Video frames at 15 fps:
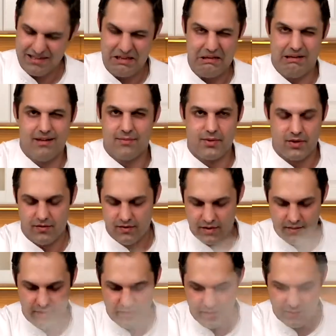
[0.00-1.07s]
I
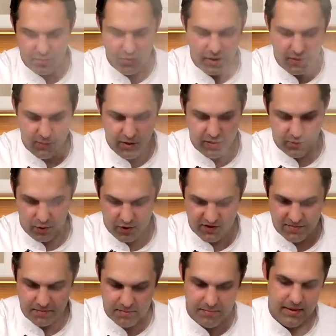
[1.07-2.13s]
personally think white wine works
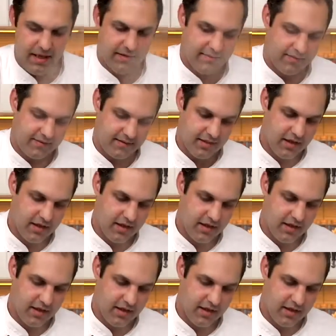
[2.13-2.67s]
best.